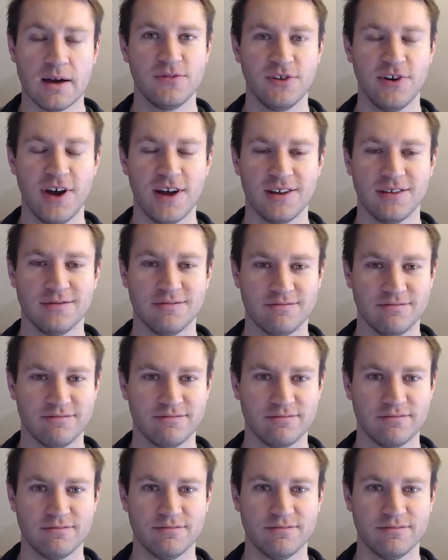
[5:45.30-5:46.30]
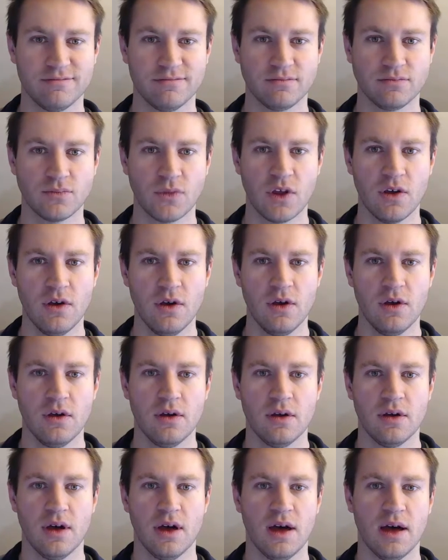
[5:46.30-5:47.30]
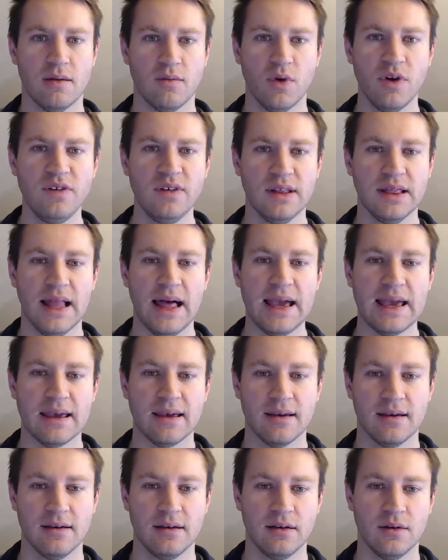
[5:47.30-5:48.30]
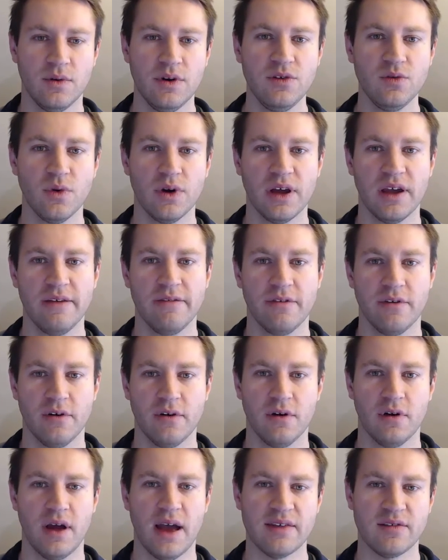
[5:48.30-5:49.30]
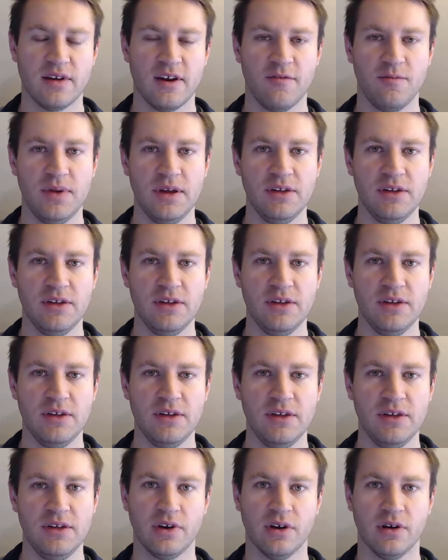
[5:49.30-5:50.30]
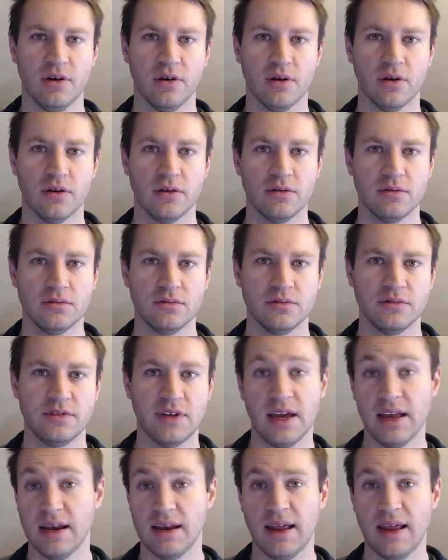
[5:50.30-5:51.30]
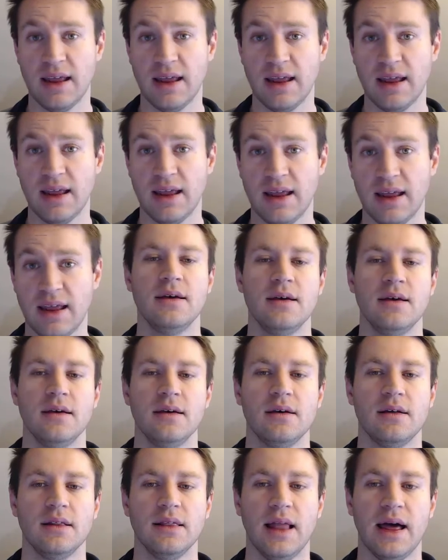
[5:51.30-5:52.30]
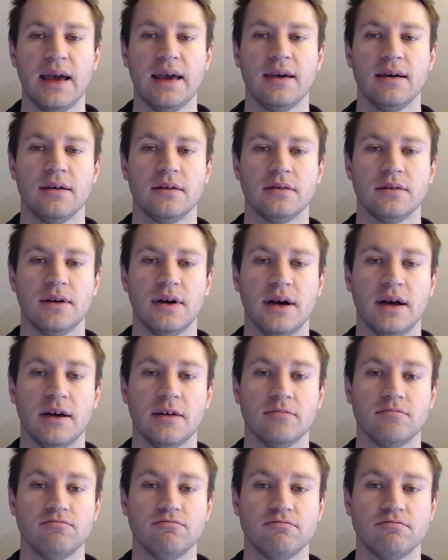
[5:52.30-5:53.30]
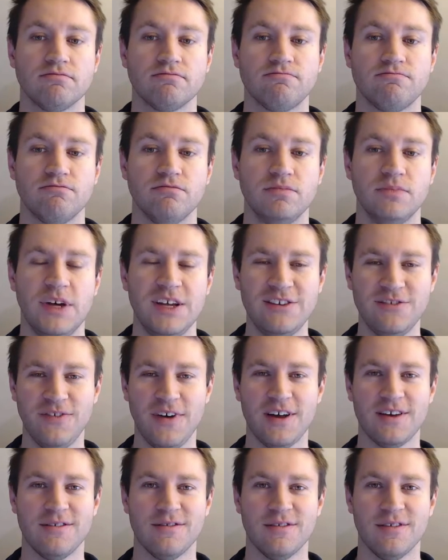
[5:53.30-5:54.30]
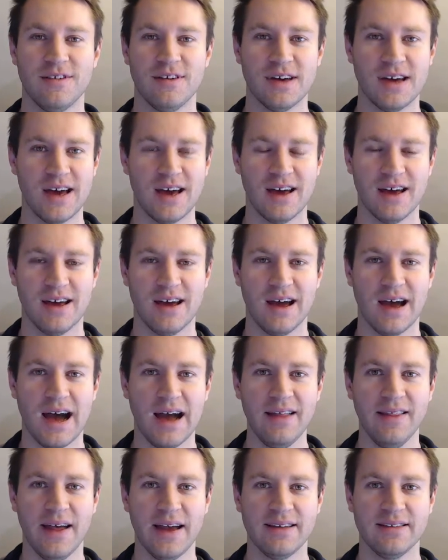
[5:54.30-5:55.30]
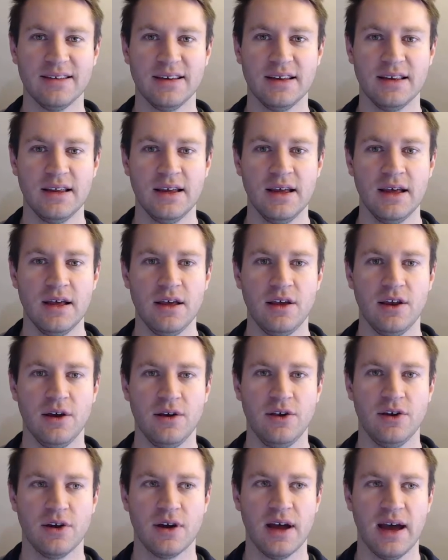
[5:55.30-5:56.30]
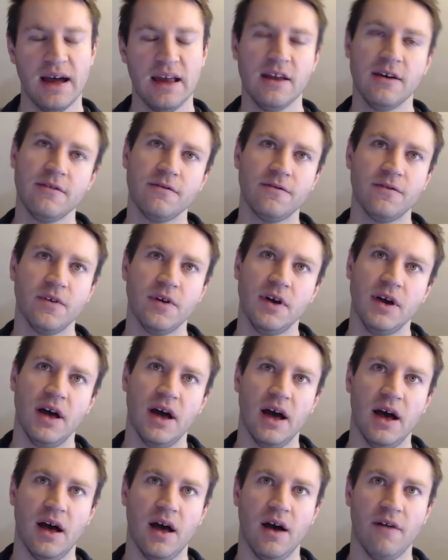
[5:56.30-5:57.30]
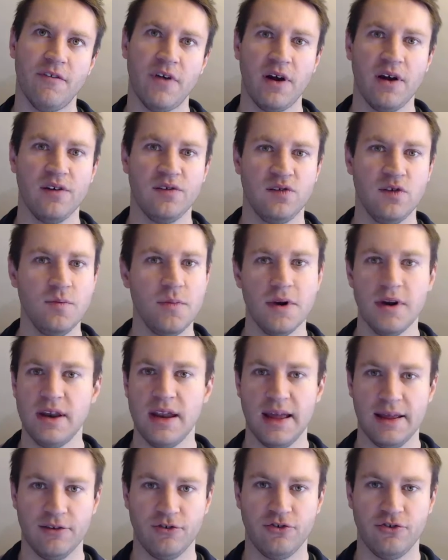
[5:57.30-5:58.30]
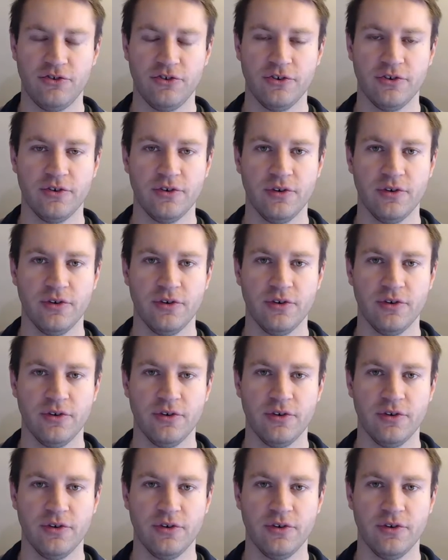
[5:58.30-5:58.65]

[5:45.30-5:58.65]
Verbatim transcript: great. Um, what is it like? What is working for as an FPGA engineer day to day like? Um, it's fun. Uh, I liked it. You know, you're kind of uh, a very super niche